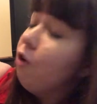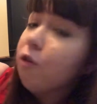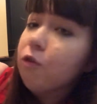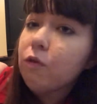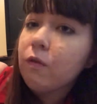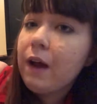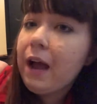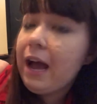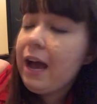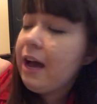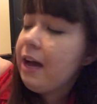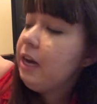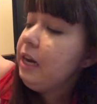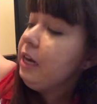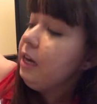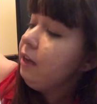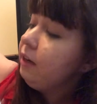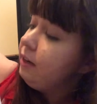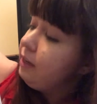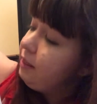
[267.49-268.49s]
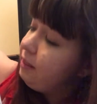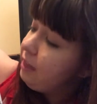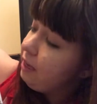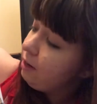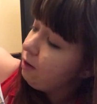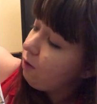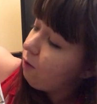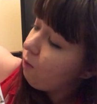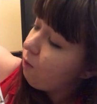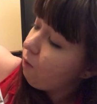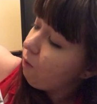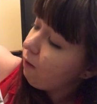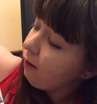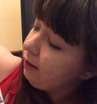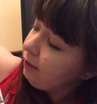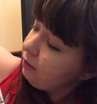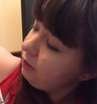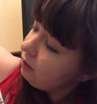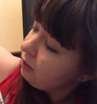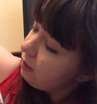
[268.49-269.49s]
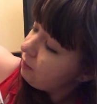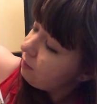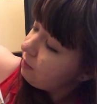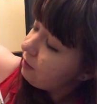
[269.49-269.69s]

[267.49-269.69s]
Red, then orange,